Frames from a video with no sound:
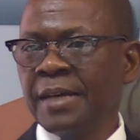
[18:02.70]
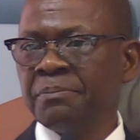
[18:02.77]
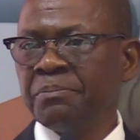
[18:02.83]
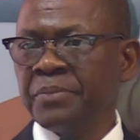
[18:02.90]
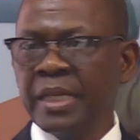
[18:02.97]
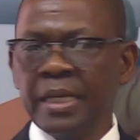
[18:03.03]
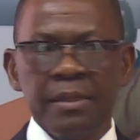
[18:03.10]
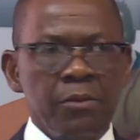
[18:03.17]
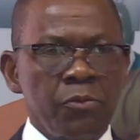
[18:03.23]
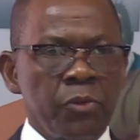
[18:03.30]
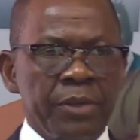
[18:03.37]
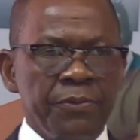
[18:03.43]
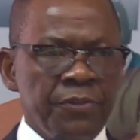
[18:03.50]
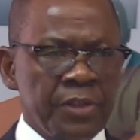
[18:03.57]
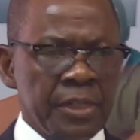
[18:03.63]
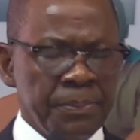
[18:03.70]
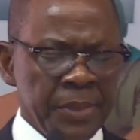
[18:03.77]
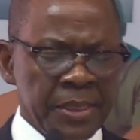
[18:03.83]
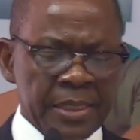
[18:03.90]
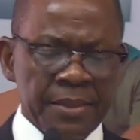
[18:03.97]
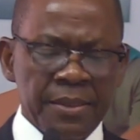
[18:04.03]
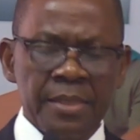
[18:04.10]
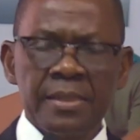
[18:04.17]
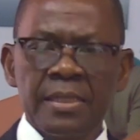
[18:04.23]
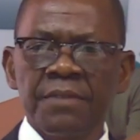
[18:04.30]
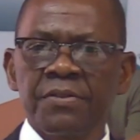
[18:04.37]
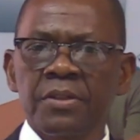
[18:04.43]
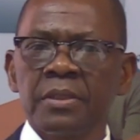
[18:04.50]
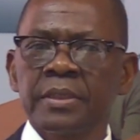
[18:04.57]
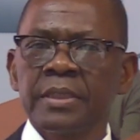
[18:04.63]
and we've repeated this
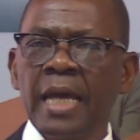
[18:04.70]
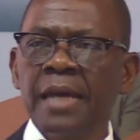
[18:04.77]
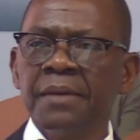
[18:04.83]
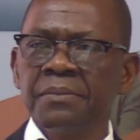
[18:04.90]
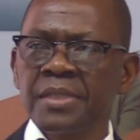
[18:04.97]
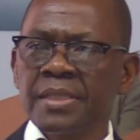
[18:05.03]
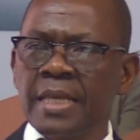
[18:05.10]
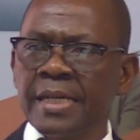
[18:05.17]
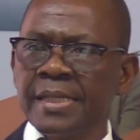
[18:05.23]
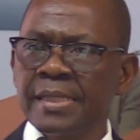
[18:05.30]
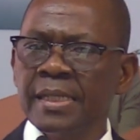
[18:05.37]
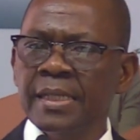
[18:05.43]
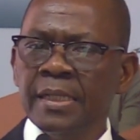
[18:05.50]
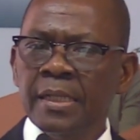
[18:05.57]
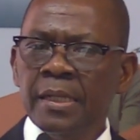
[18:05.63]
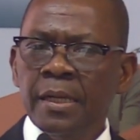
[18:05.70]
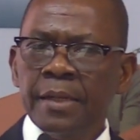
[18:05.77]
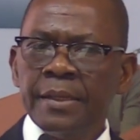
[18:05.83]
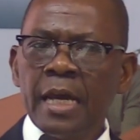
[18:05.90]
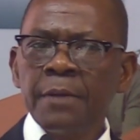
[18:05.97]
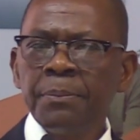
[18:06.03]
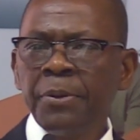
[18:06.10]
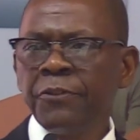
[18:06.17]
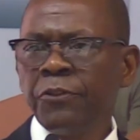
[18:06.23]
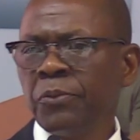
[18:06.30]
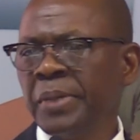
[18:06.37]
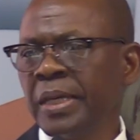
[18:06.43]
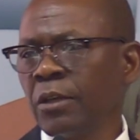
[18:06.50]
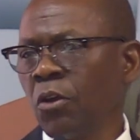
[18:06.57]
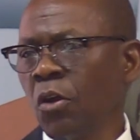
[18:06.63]
several times, that
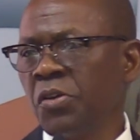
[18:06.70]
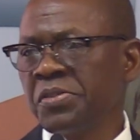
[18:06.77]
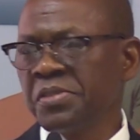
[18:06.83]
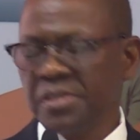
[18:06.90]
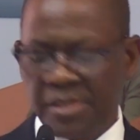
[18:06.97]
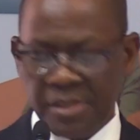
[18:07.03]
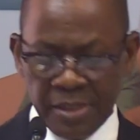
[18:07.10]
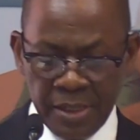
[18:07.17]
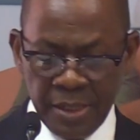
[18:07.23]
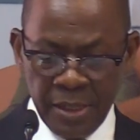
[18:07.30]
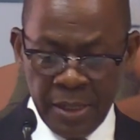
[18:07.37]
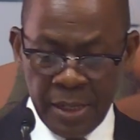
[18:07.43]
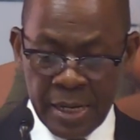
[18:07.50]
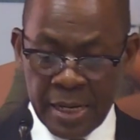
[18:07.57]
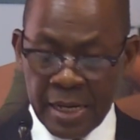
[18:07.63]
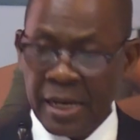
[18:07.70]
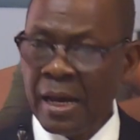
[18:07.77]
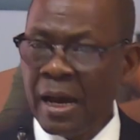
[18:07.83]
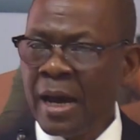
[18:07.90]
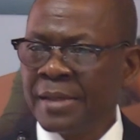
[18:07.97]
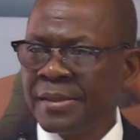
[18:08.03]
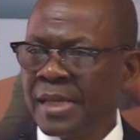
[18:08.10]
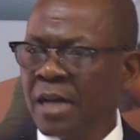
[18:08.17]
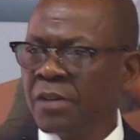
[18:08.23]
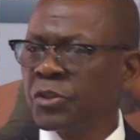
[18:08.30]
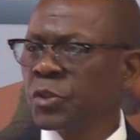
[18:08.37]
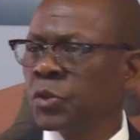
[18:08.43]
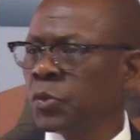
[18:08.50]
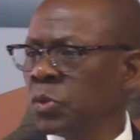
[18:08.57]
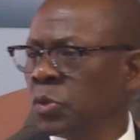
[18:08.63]
non-performing loans are
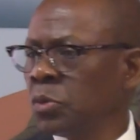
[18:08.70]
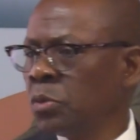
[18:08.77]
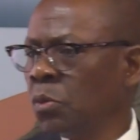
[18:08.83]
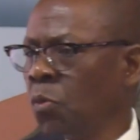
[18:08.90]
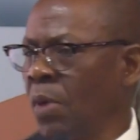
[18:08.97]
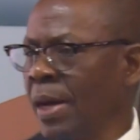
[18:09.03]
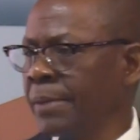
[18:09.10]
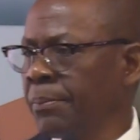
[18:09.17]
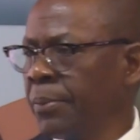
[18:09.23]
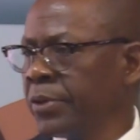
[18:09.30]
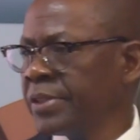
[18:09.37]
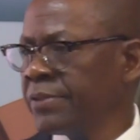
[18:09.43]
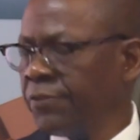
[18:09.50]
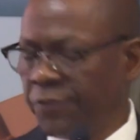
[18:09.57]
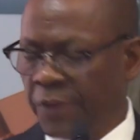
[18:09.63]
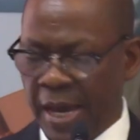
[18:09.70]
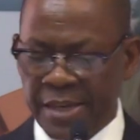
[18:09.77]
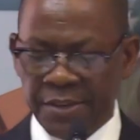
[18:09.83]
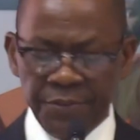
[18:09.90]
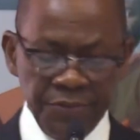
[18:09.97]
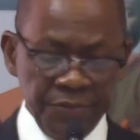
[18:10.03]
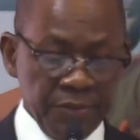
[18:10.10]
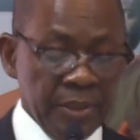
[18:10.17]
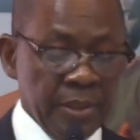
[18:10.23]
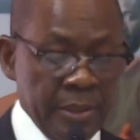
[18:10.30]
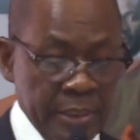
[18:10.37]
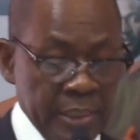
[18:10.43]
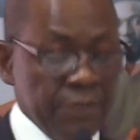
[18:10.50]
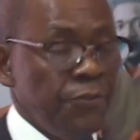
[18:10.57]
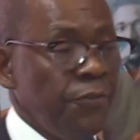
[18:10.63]
down to 1.5.
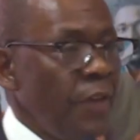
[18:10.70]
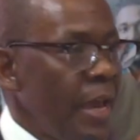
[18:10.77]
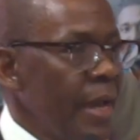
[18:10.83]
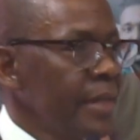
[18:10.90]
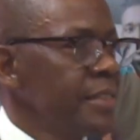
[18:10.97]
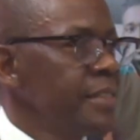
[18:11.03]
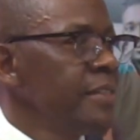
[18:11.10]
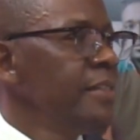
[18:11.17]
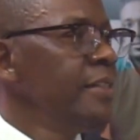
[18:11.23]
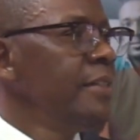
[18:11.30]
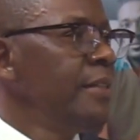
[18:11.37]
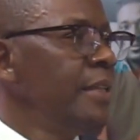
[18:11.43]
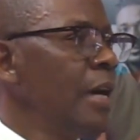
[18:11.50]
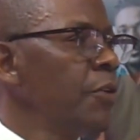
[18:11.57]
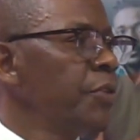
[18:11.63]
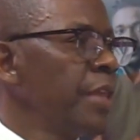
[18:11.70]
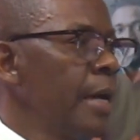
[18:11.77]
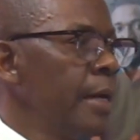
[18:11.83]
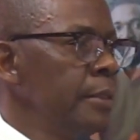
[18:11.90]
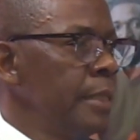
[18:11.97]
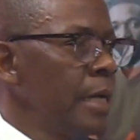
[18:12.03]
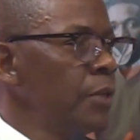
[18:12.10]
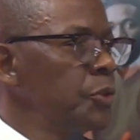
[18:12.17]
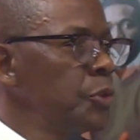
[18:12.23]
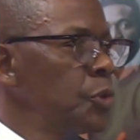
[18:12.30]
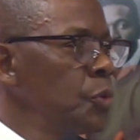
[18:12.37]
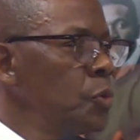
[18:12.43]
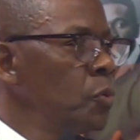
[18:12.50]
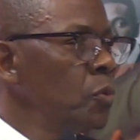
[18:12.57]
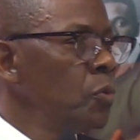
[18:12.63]
In fact, now they are down
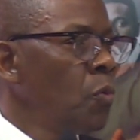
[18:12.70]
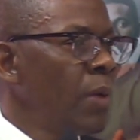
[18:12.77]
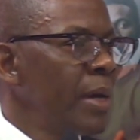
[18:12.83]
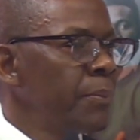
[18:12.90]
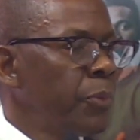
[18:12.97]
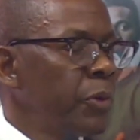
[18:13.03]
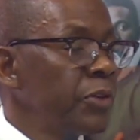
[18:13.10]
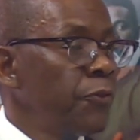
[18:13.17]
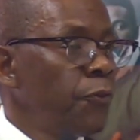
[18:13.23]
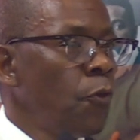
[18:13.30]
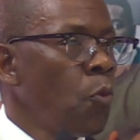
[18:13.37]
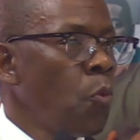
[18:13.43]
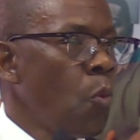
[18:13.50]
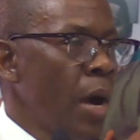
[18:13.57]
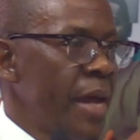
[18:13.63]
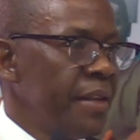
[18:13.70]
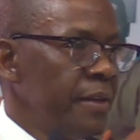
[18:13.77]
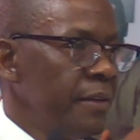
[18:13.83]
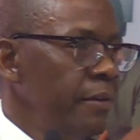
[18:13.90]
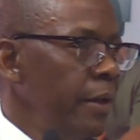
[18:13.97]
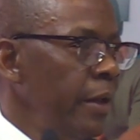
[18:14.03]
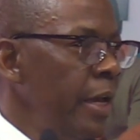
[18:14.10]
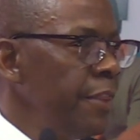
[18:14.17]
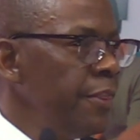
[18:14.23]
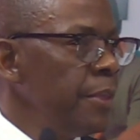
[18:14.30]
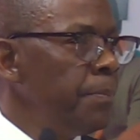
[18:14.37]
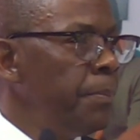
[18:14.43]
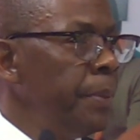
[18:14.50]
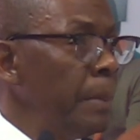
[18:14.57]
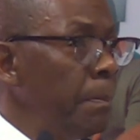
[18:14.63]
to 1.41. And
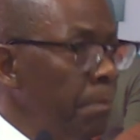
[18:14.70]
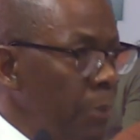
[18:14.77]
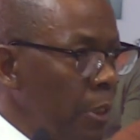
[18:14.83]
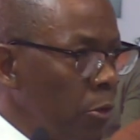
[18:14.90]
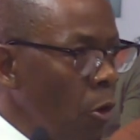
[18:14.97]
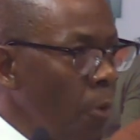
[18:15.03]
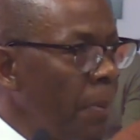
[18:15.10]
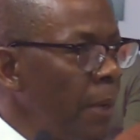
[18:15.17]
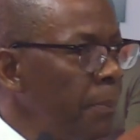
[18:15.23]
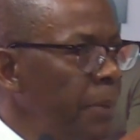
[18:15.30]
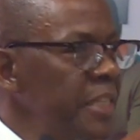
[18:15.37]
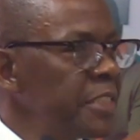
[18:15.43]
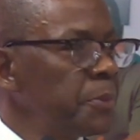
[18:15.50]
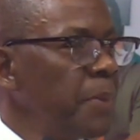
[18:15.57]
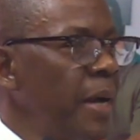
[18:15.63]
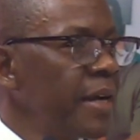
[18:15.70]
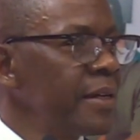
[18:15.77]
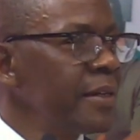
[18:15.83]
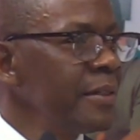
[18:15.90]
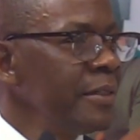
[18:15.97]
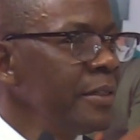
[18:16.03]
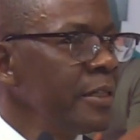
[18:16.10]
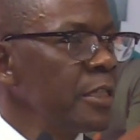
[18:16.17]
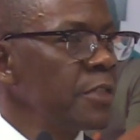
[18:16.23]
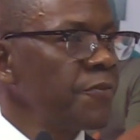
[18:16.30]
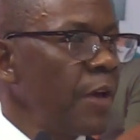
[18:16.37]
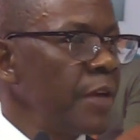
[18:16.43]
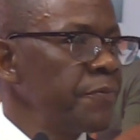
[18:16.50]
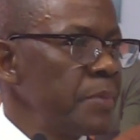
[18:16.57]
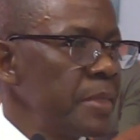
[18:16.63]
the global benchmark is
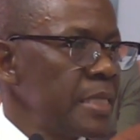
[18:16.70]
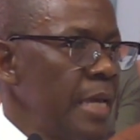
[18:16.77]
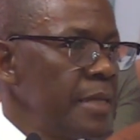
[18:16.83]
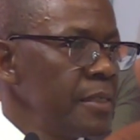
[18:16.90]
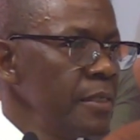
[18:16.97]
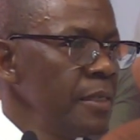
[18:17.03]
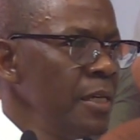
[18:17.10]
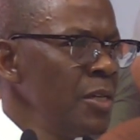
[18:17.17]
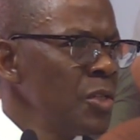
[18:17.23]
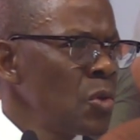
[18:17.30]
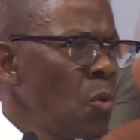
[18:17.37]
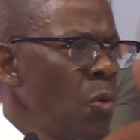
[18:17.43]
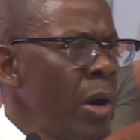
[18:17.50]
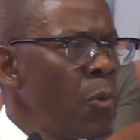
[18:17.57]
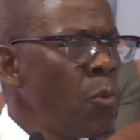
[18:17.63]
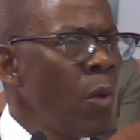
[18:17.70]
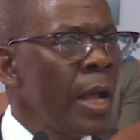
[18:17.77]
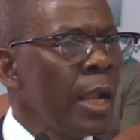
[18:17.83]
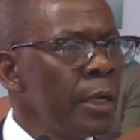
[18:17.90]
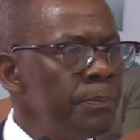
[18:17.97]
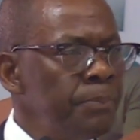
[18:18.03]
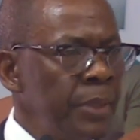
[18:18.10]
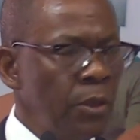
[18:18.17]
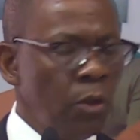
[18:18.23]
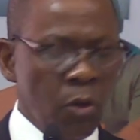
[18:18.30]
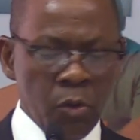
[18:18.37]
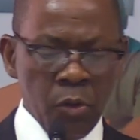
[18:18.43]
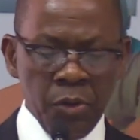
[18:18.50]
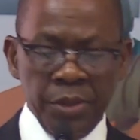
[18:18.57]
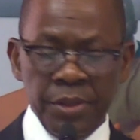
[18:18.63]
5%. So we're well
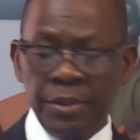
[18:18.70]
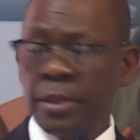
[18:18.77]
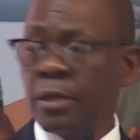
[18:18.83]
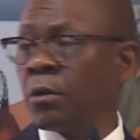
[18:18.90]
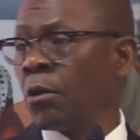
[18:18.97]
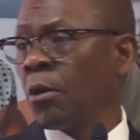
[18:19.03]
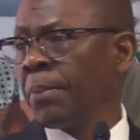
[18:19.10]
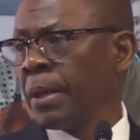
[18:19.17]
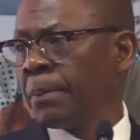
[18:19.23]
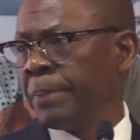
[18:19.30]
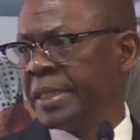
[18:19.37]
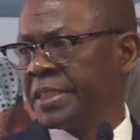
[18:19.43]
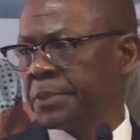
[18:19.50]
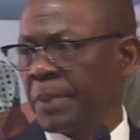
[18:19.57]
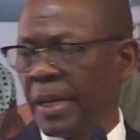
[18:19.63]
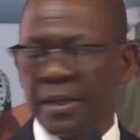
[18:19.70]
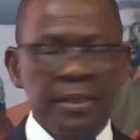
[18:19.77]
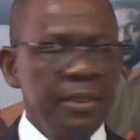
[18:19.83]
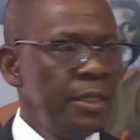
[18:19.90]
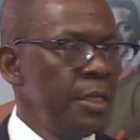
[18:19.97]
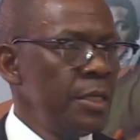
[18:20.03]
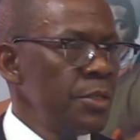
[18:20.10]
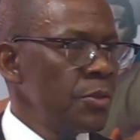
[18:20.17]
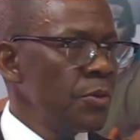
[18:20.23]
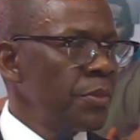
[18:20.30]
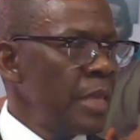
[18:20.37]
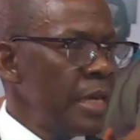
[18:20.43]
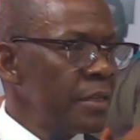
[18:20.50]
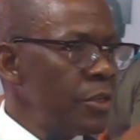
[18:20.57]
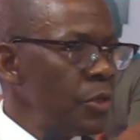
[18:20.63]
below the global benchmark. So
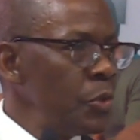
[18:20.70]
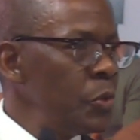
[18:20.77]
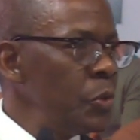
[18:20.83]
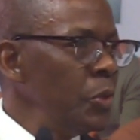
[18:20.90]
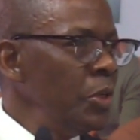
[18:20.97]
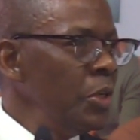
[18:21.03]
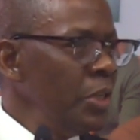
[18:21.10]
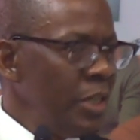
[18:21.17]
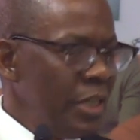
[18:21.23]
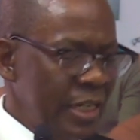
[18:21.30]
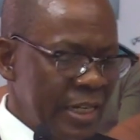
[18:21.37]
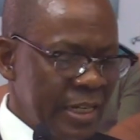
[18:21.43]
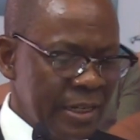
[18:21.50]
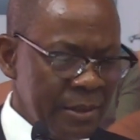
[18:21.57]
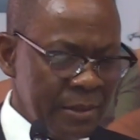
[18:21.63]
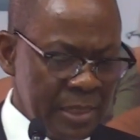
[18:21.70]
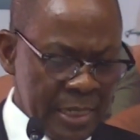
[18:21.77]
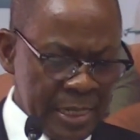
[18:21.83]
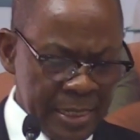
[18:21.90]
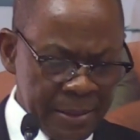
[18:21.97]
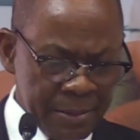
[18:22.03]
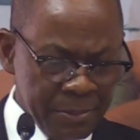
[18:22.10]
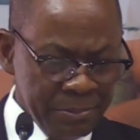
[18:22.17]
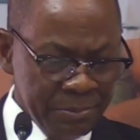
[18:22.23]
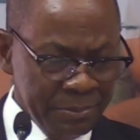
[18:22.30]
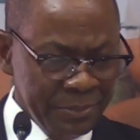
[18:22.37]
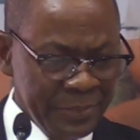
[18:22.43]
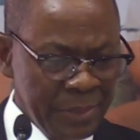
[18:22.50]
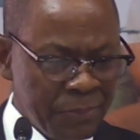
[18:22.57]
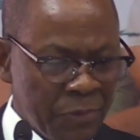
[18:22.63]
thank you,
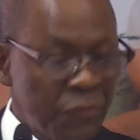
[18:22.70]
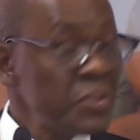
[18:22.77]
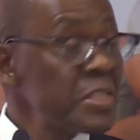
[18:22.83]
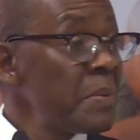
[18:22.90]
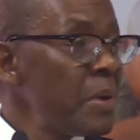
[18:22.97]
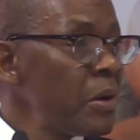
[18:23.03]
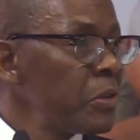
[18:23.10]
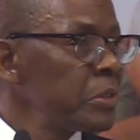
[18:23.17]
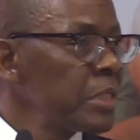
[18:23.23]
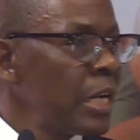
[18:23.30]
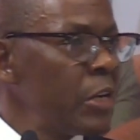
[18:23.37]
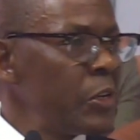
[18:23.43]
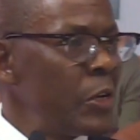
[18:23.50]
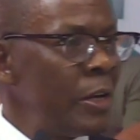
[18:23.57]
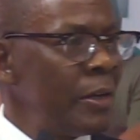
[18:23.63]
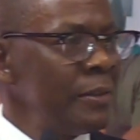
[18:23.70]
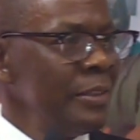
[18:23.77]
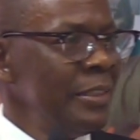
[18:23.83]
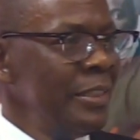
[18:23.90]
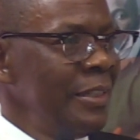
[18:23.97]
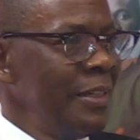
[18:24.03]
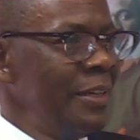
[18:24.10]
Professor Magotikana.